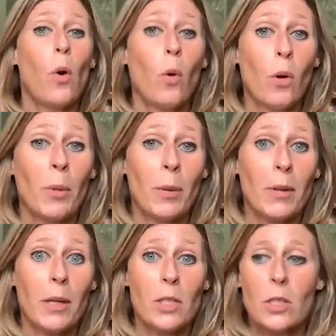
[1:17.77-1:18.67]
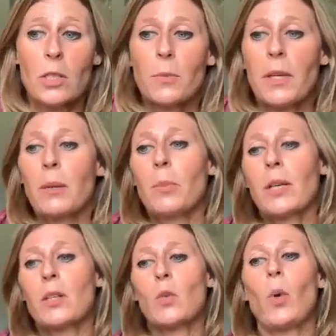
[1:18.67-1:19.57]
Or maybe that's just me.
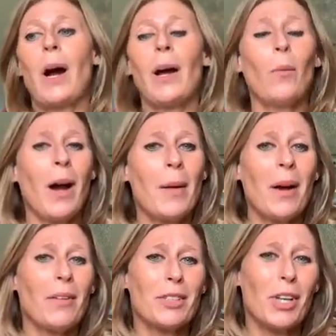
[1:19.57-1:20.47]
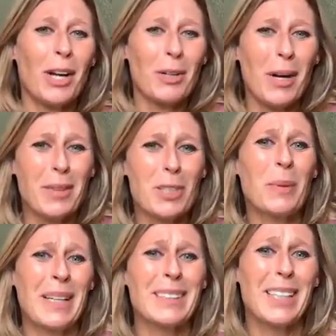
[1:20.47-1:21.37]
Because why? Why am I even talking about this?
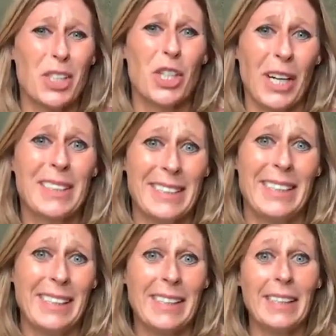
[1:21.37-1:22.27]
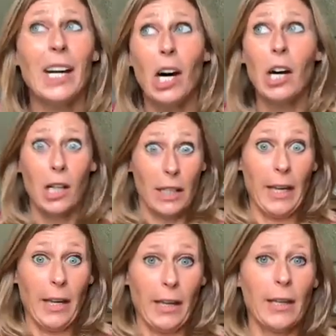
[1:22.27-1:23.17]
Because I just did it
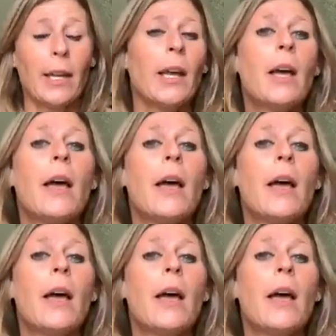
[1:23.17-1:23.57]
again.